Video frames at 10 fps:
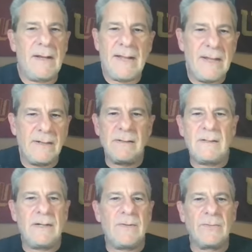
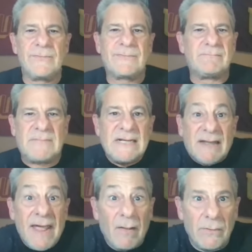Hidden in those
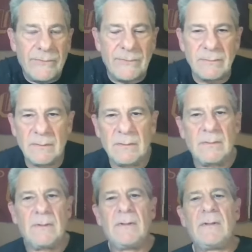details,
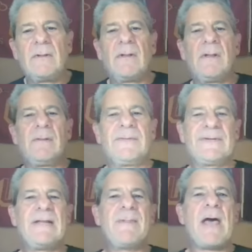
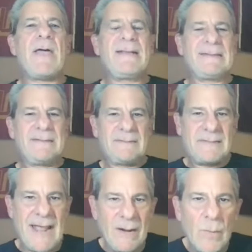this team now has
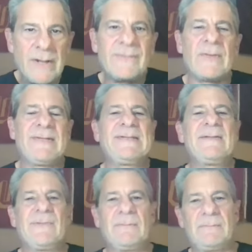10 wins on the
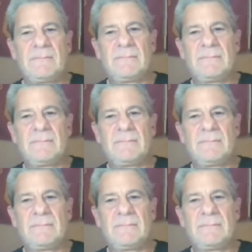season.